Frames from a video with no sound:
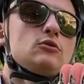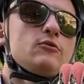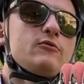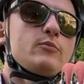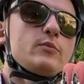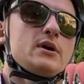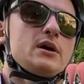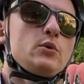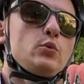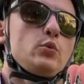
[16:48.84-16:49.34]

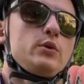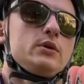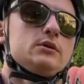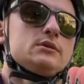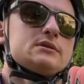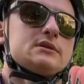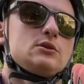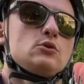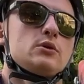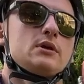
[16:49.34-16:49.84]
of my
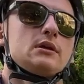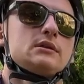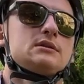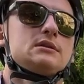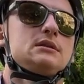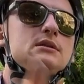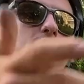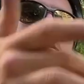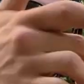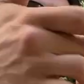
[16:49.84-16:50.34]
wheels. You can
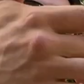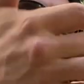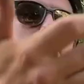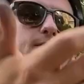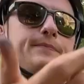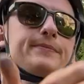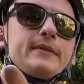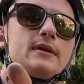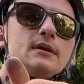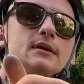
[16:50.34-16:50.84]
see that
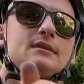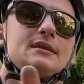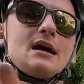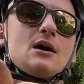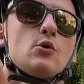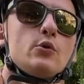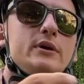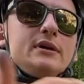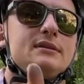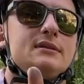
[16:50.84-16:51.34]

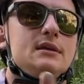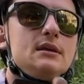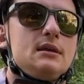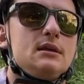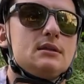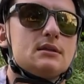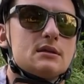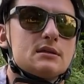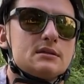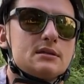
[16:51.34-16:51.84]
now in the
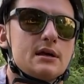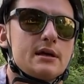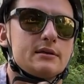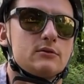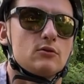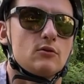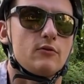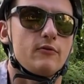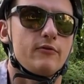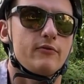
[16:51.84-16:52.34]
inner side
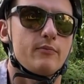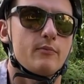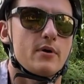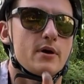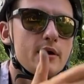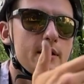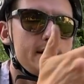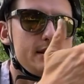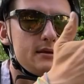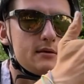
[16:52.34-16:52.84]
of
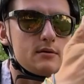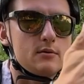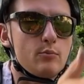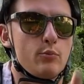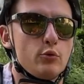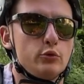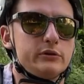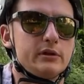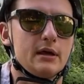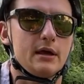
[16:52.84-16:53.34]
my
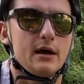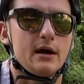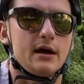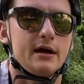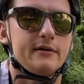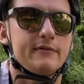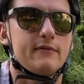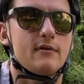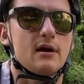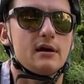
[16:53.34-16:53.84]
boot
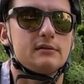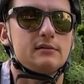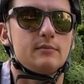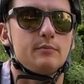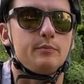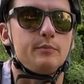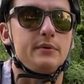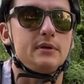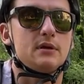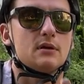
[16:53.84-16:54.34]
I've got
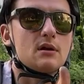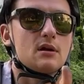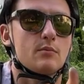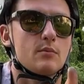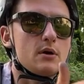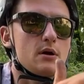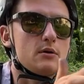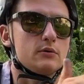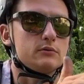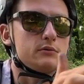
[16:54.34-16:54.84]
bigger
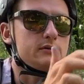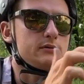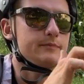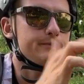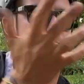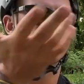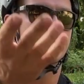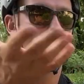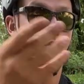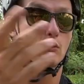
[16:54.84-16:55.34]
amount
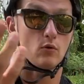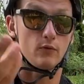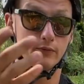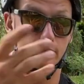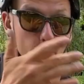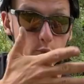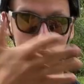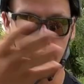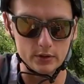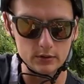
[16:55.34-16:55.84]
of
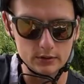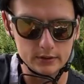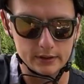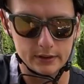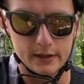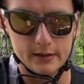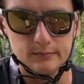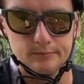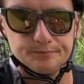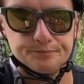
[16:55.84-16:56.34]
wheel,
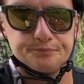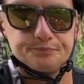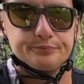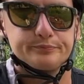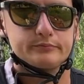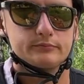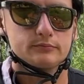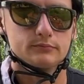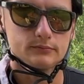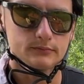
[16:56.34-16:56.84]
yeah,
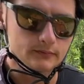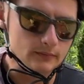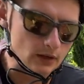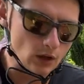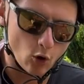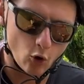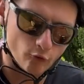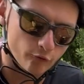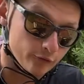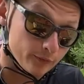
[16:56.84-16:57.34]

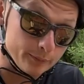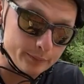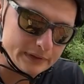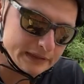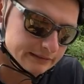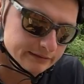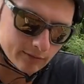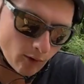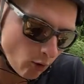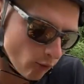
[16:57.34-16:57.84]
of
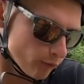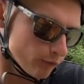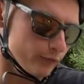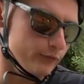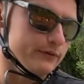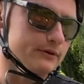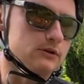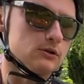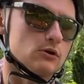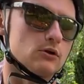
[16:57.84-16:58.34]
meat of
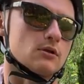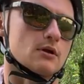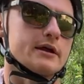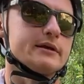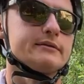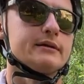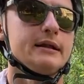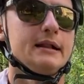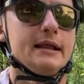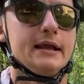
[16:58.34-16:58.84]
wheel,
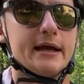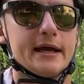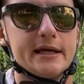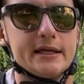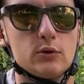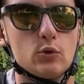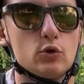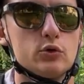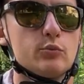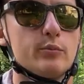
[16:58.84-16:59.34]
alright.
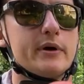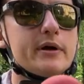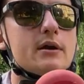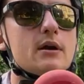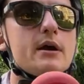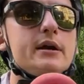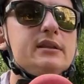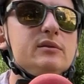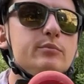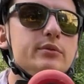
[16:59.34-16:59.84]
And on my
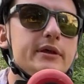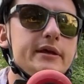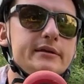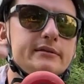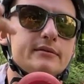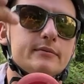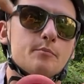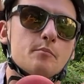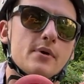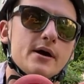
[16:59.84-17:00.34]
right blade
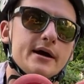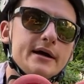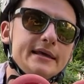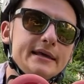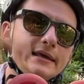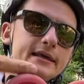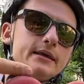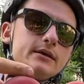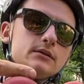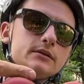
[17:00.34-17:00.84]
my
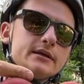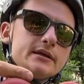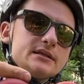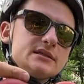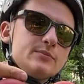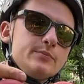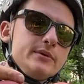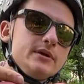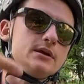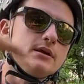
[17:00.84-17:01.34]
heel
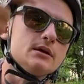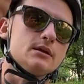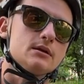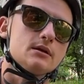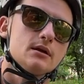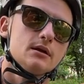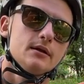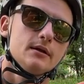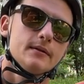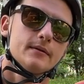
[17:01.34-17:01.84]
is bigger,
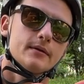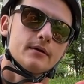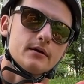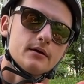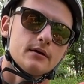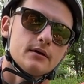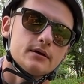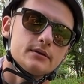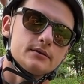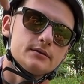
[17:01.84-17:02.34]

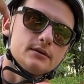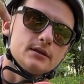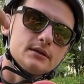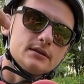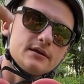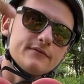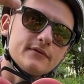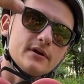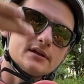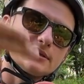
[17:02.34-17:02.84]

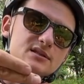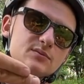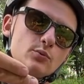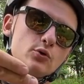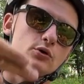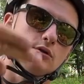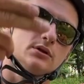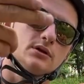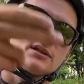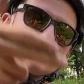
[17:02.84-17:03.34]
then I've got
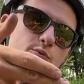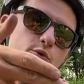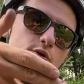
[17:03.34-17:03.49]
smaller,